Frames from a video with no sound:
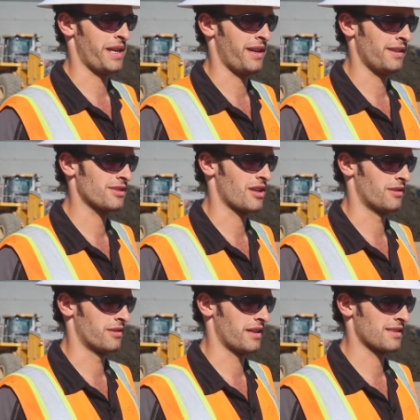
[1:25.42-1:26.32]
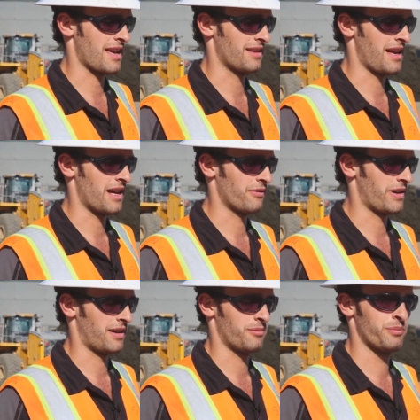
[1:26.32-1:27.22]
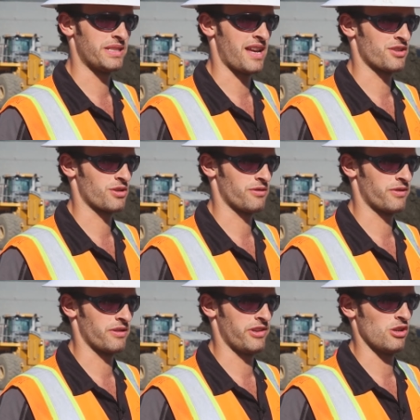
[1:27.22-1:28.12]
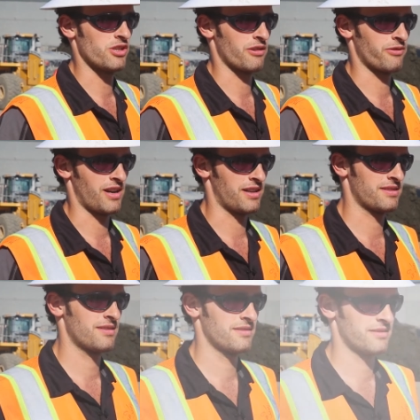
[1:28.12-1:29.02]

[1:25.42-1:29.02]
to be, so it's got a lot of uh, potential for the future for us.